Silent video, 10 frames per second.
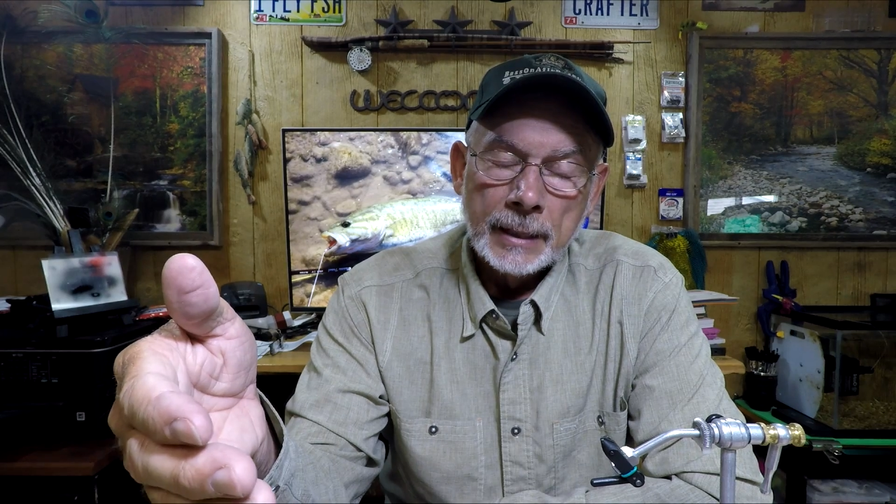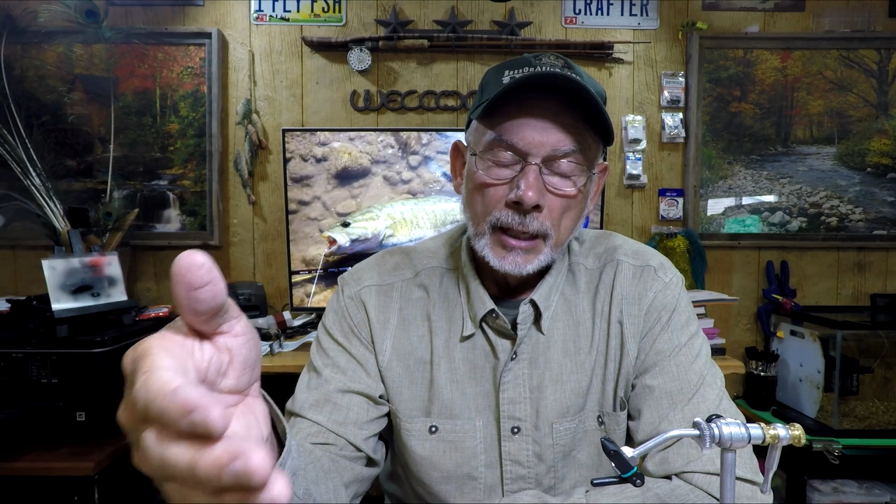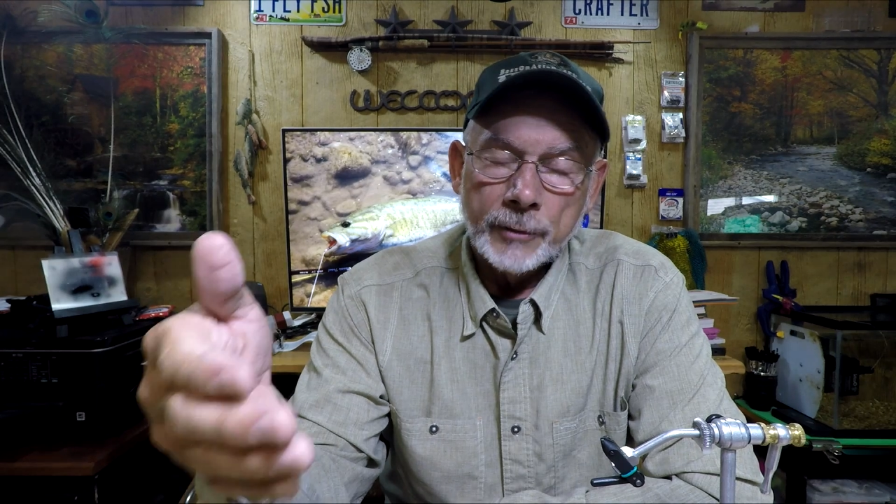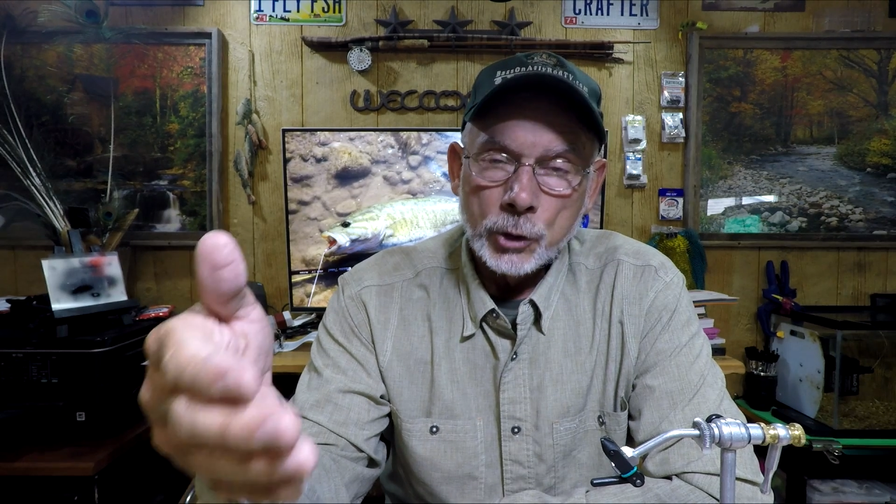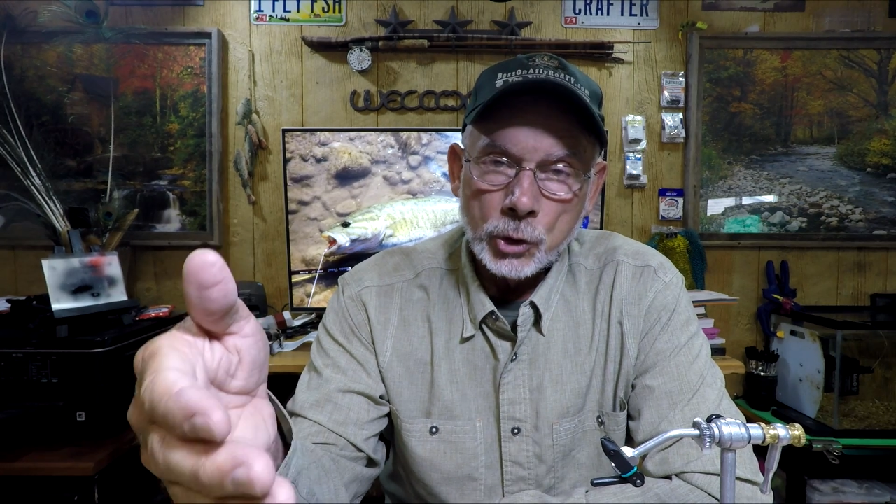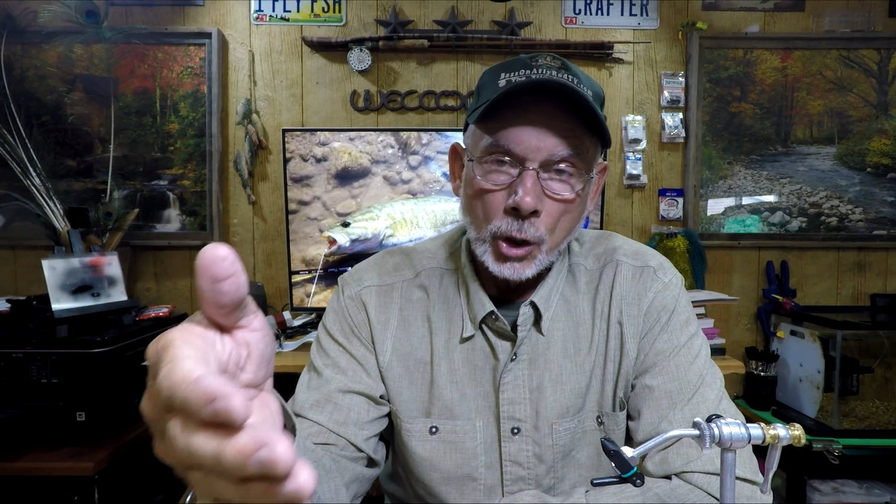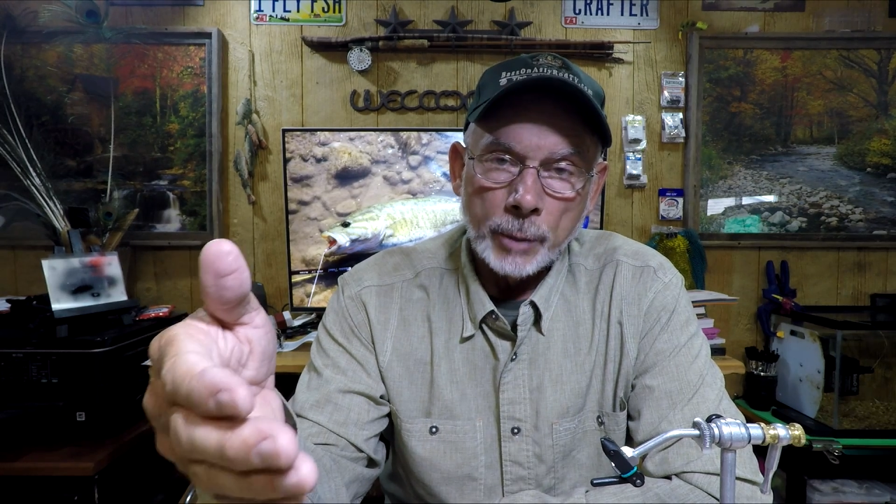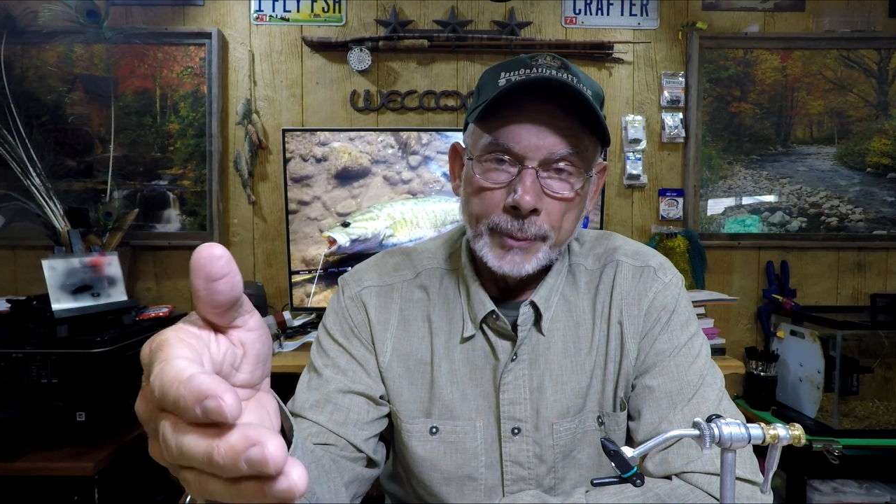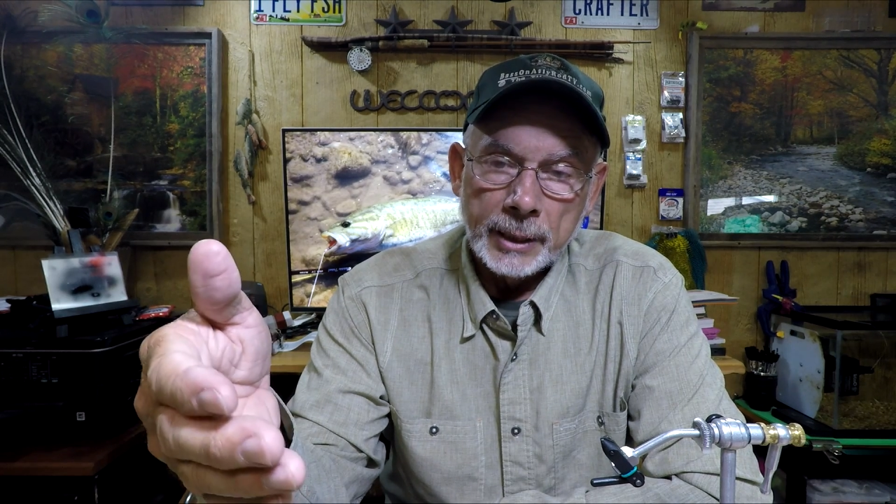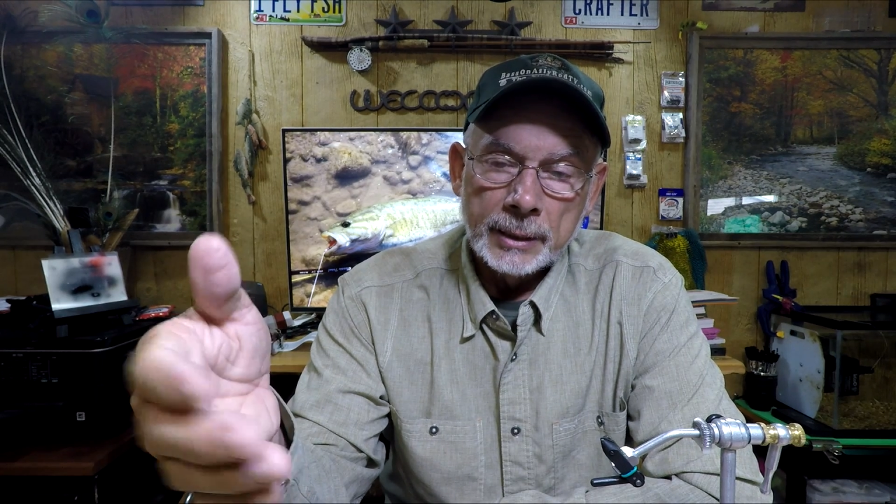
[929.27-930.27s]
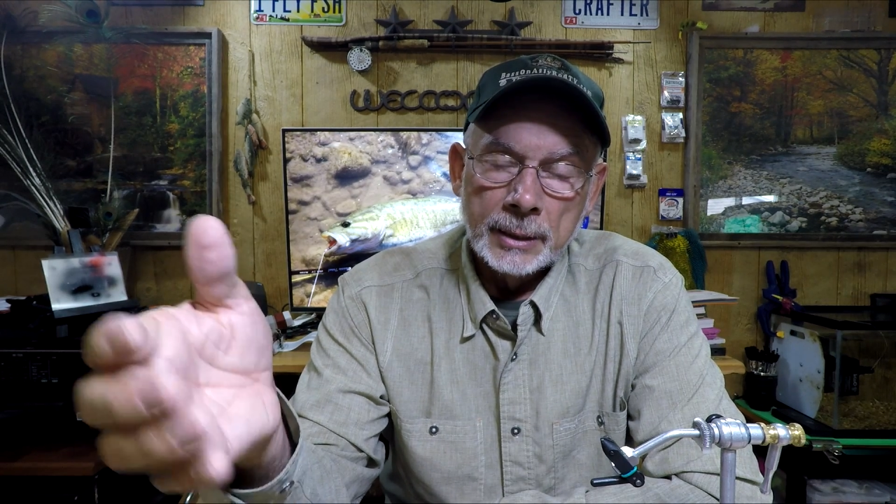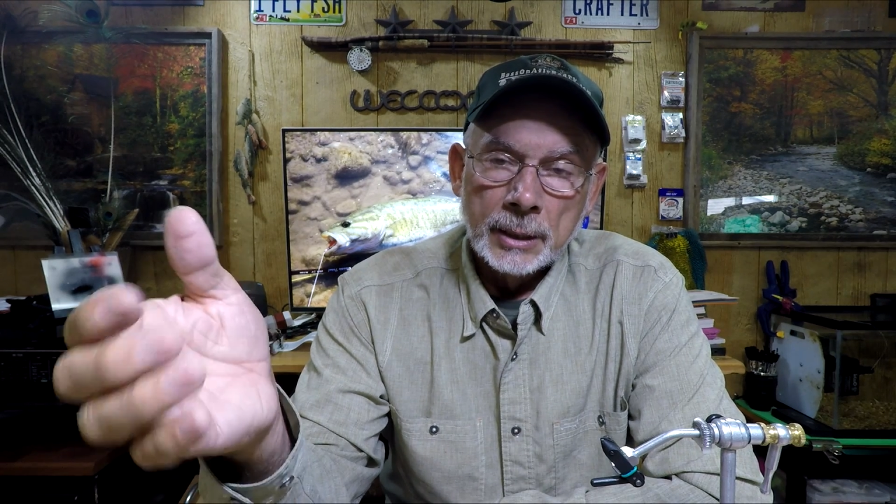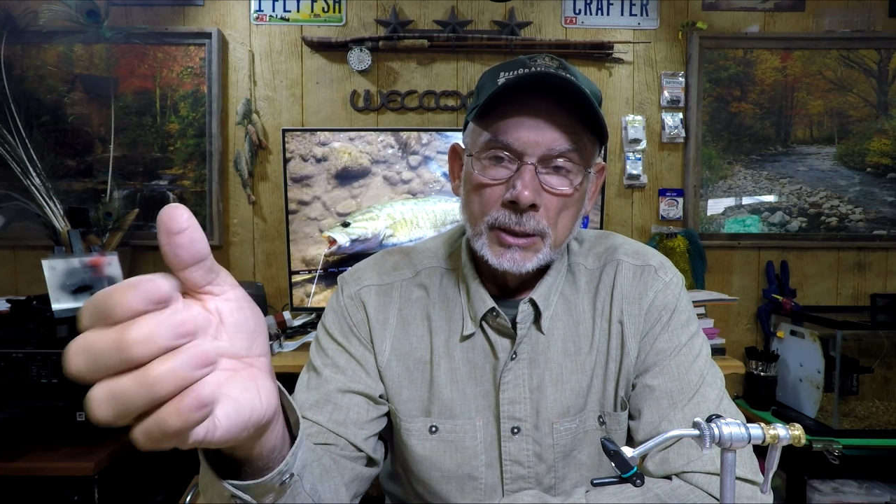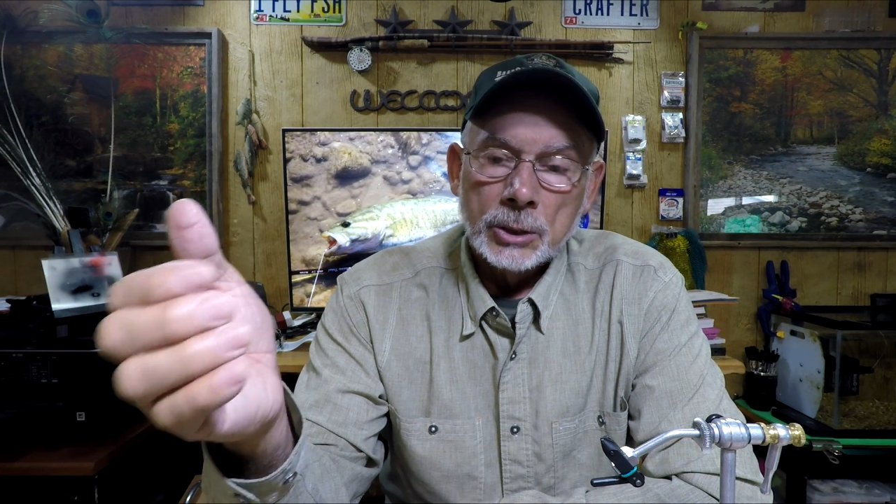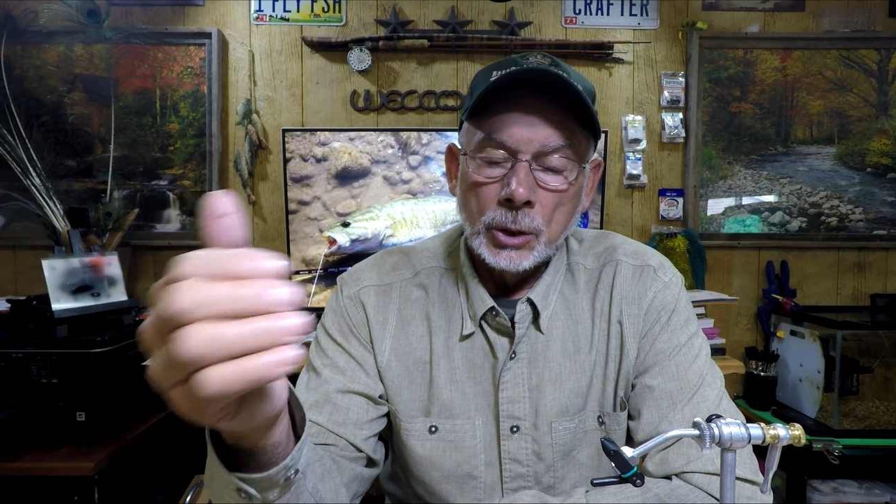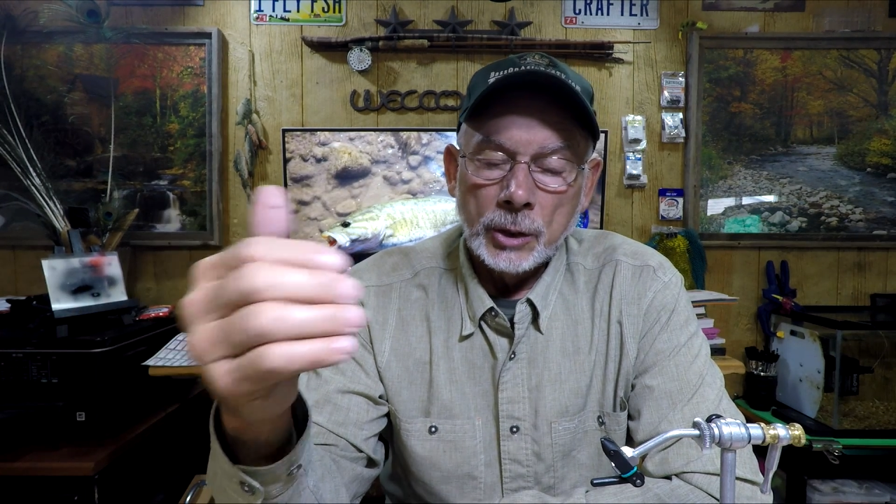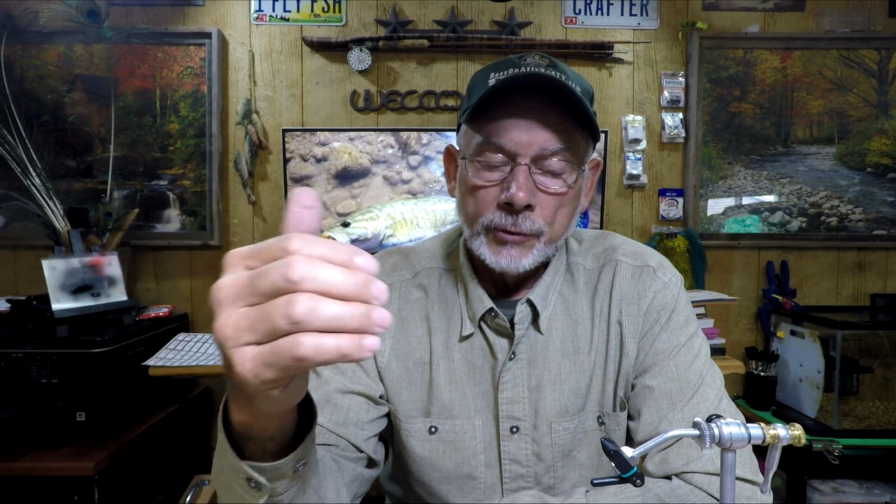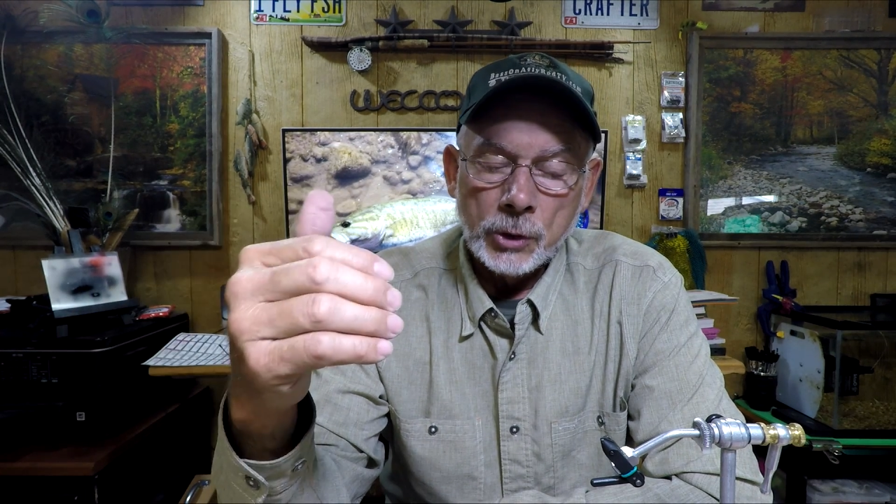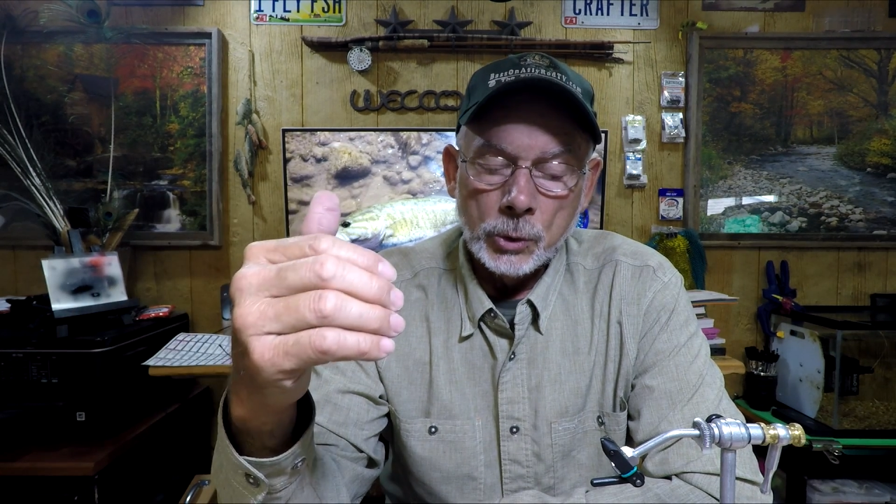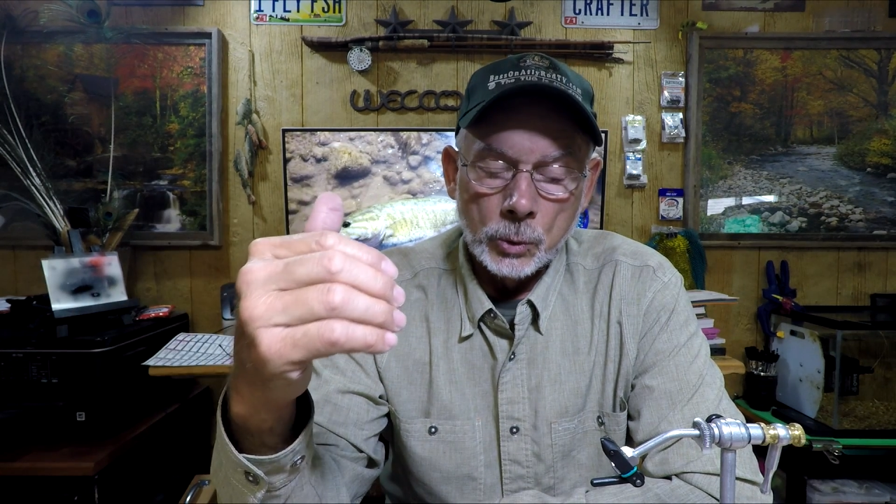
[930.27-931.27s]
Sharpie. So
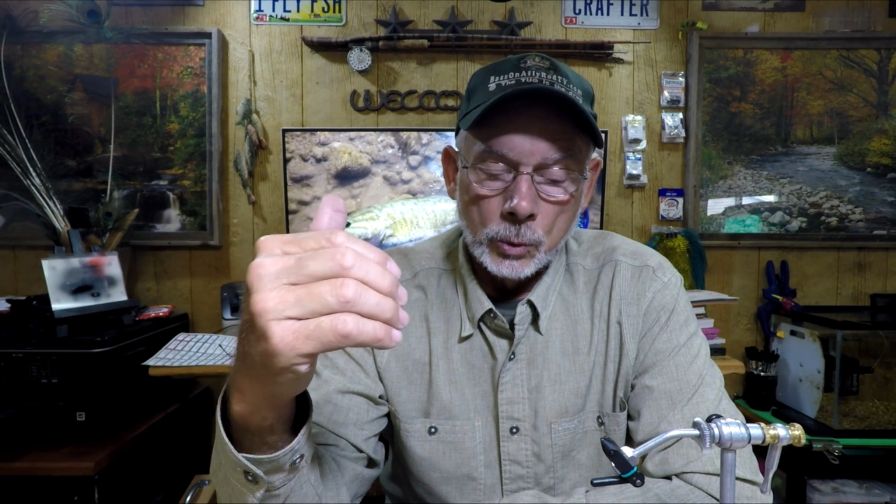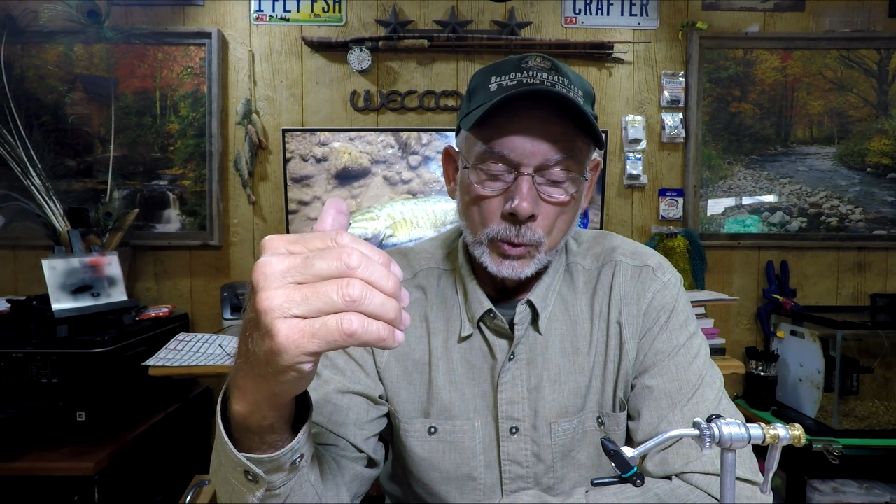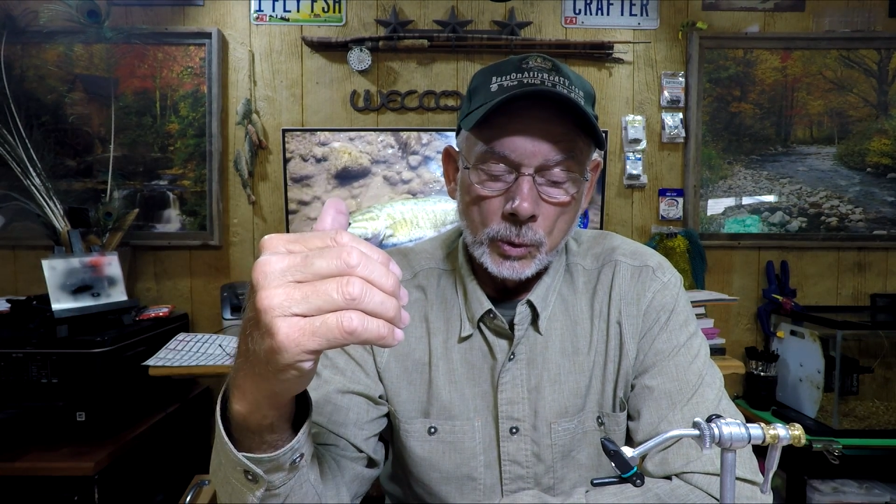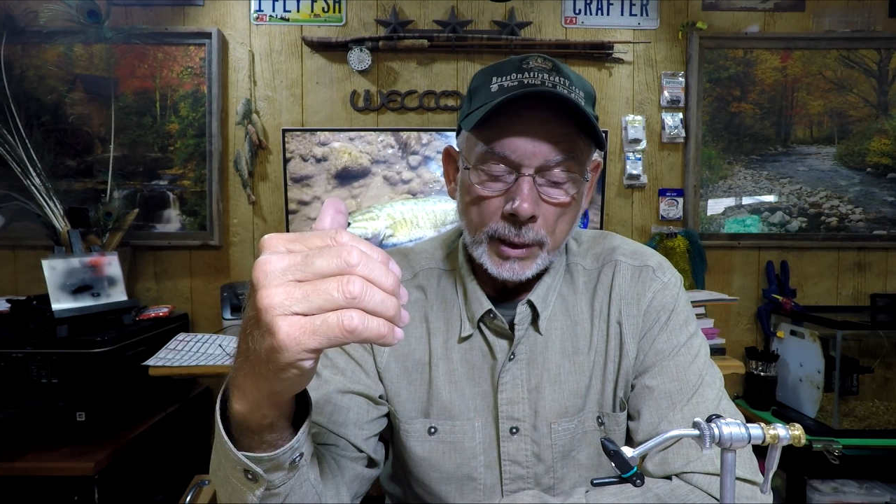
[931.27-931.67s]
if you